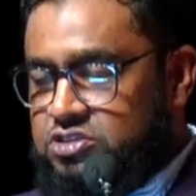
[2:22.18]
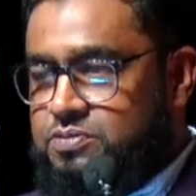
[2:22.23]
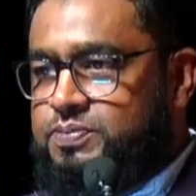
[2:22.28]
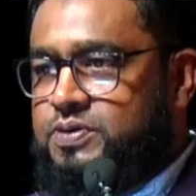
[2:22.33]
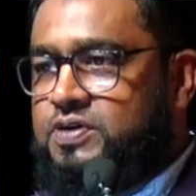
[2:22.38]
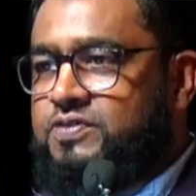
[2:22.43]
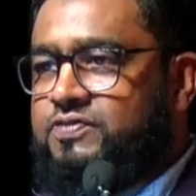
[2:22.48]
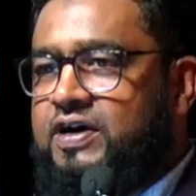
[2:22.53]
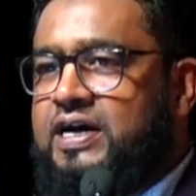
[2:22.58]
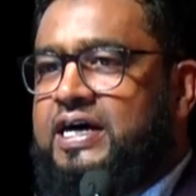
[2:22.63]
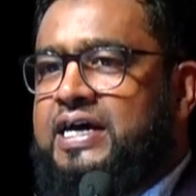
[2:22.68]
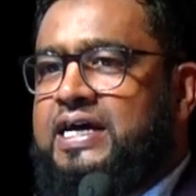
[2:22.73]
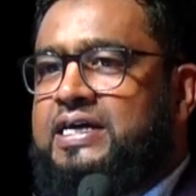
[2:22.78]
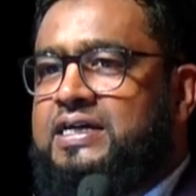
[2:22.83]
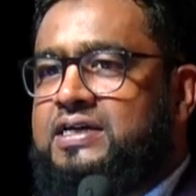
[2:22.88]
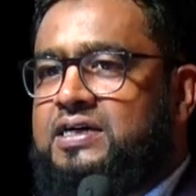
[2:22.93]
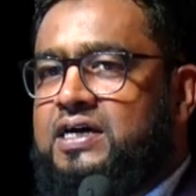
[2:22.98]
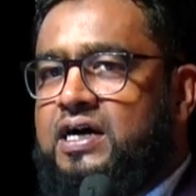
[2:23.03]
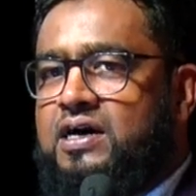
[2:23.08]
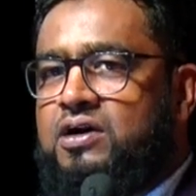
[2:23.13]
to
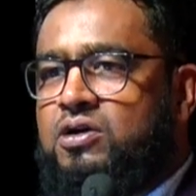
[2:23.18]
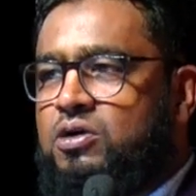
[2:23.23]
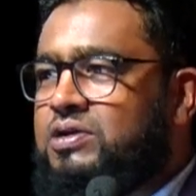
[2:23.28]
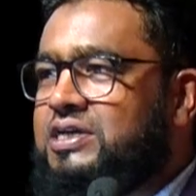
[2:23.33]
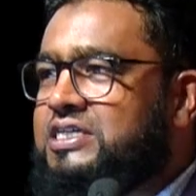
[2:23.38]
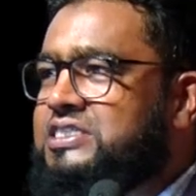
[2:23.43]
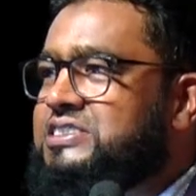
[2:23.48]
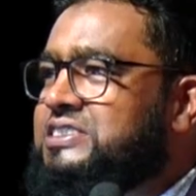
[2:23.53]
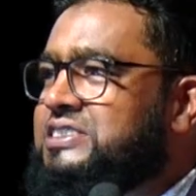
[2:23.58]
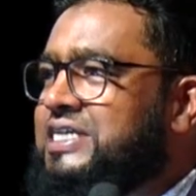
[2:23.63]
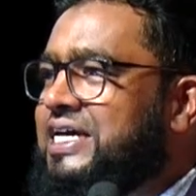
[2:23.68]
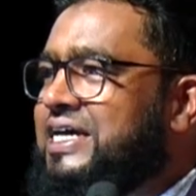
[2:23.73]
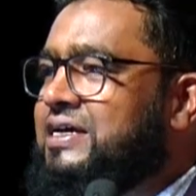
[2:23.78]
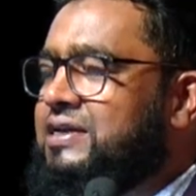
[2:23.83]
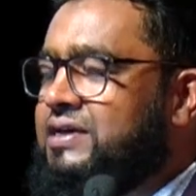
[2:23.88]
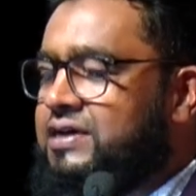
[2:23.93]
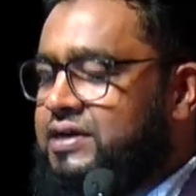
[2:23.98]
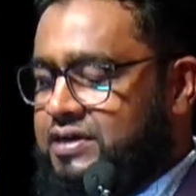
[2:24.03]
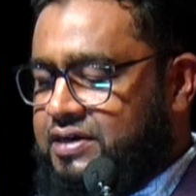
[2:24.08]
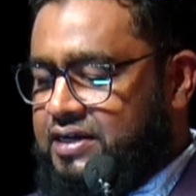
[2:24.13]
provide a holistic
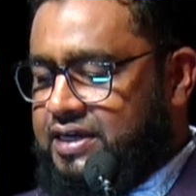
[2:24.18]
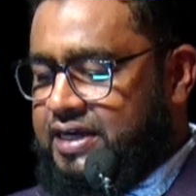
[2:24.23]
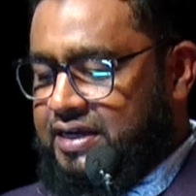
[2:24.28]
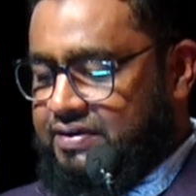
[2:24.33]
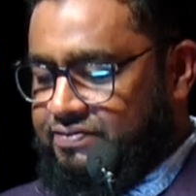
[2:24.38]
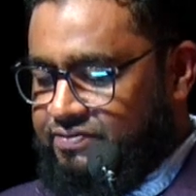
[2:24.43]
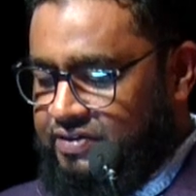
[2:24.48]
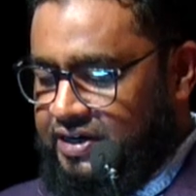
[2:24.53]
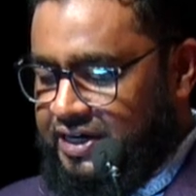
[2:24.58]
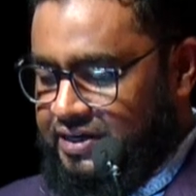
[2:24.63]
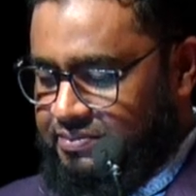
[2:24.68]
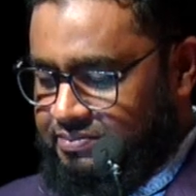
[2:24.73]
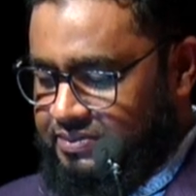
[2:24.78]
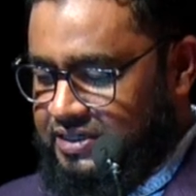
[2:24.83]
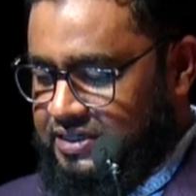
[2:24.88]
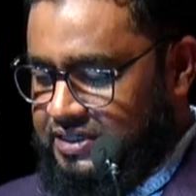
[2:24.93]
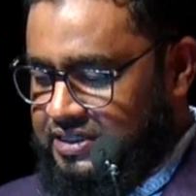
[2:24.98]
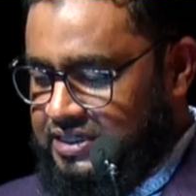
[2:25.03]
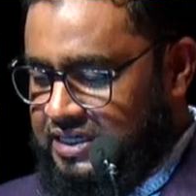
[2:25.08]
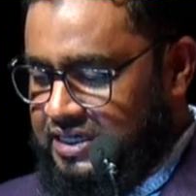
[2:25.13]
learning
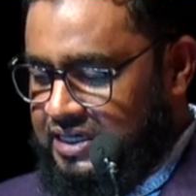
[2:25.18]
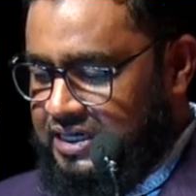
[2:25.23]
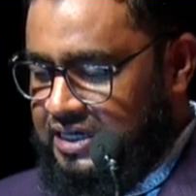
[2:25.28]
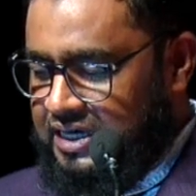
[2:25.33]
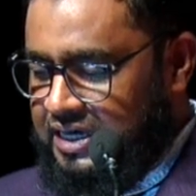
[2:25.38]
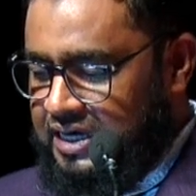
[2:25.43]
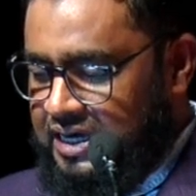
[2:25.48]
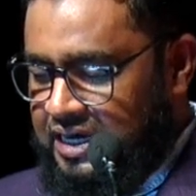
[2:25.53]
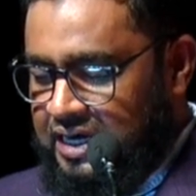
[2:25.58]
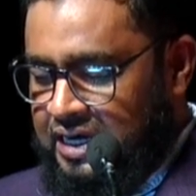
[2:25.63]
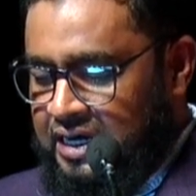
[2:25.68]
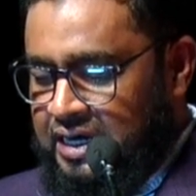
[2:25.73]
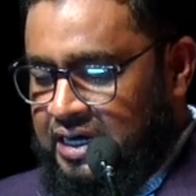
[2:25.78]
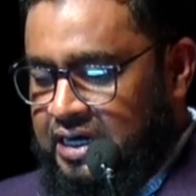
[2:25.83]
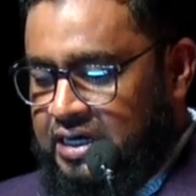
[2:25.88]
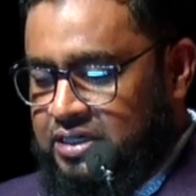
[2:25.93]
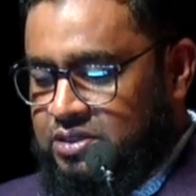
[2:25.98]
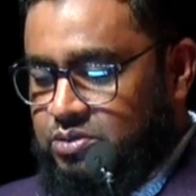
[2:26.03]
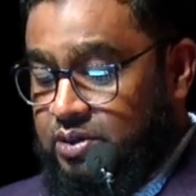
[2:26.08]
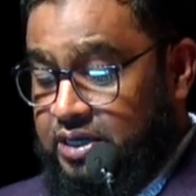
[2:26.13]
environment
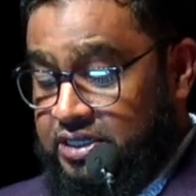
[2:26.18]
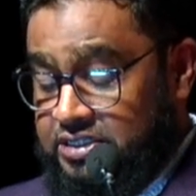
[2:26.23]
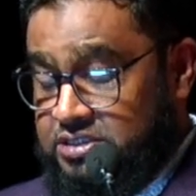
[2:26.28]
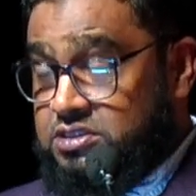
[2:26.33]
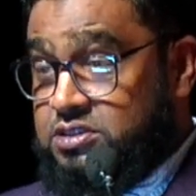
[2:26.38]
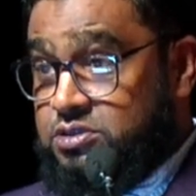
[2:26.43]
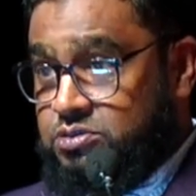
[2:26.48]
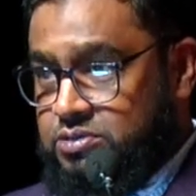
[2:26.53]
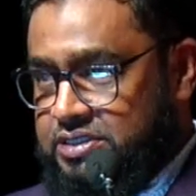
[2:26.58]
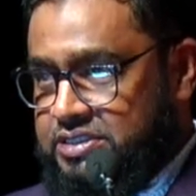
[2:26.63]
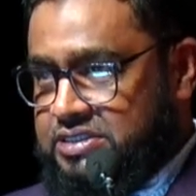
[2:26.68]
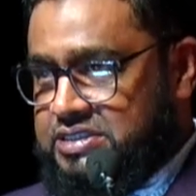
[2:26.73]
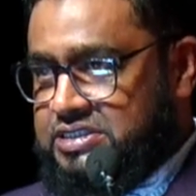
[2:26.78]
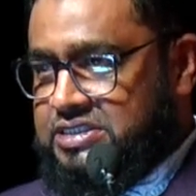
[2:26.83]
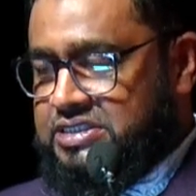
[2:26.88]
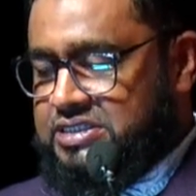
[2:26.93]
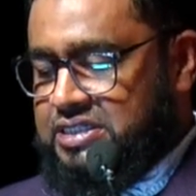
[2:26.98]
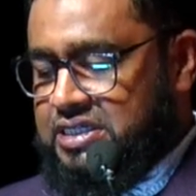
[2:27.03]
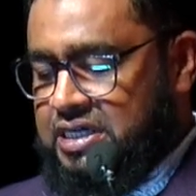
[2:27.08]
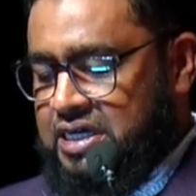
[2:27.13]
to our
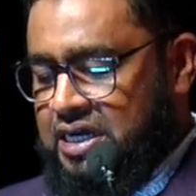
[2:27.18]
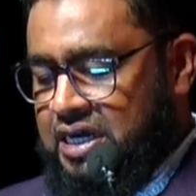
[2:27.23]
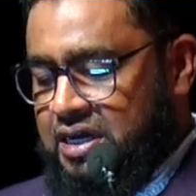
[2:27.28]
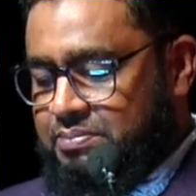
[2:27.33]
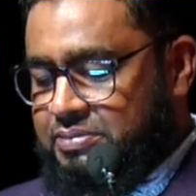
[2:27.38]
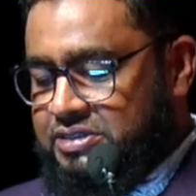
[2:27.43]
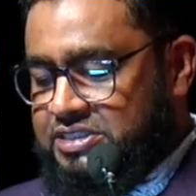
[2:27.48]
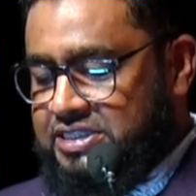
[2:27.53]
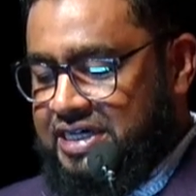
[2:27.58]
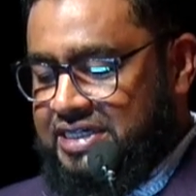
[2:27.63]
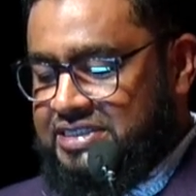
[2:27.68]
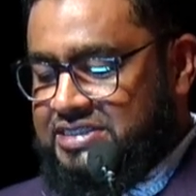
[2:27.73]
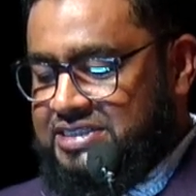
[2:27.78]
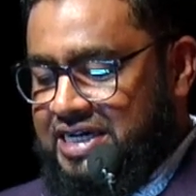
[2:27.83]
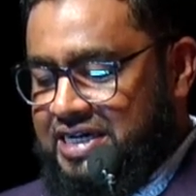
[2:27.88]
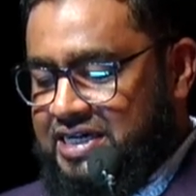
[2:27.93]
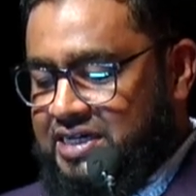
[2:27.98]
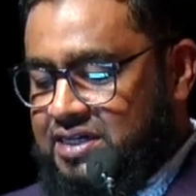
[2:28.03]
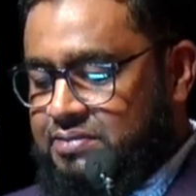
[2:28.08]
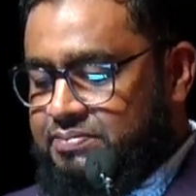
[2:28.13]
students. Besides
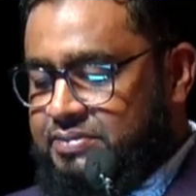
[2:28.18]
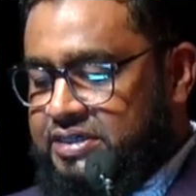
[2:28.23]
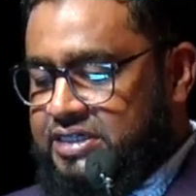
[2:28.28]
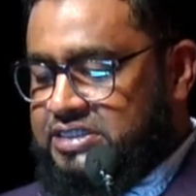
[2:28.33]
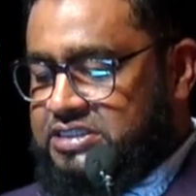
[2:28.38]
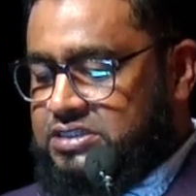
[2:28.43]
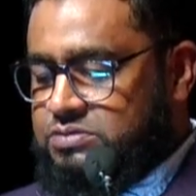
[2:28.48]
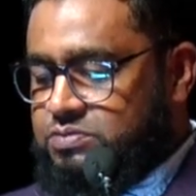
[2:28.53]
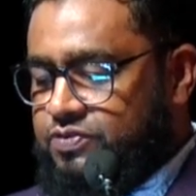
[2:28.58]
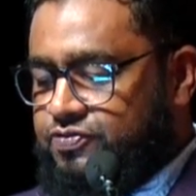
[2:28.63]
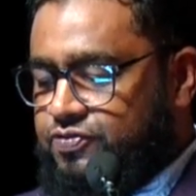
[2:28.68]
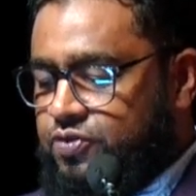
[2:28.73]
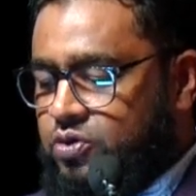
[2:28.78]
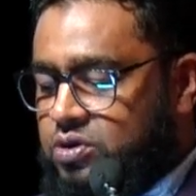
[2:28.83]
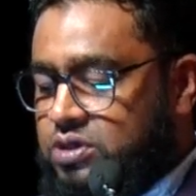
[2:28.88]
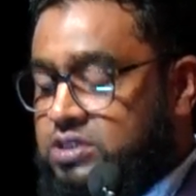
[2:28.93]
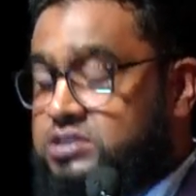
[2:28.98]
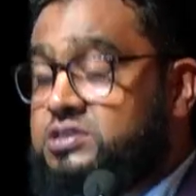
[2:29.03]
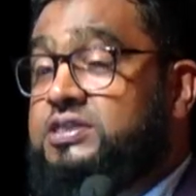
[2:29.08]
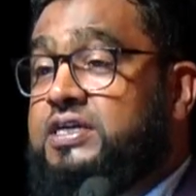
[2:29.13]
academics, we
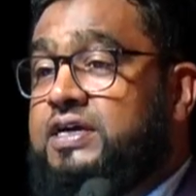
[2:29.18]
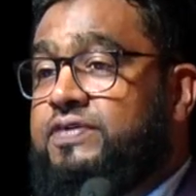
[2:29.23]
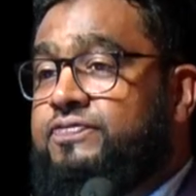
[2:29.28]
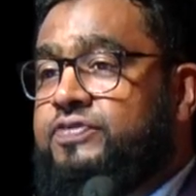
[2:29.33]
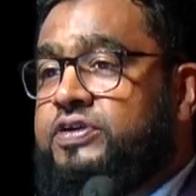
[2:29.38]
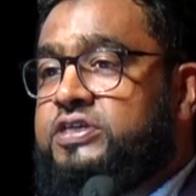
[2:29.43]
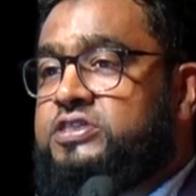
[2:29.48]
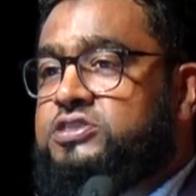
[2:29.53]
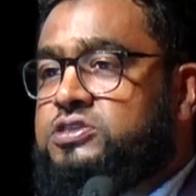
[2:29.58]
focus on every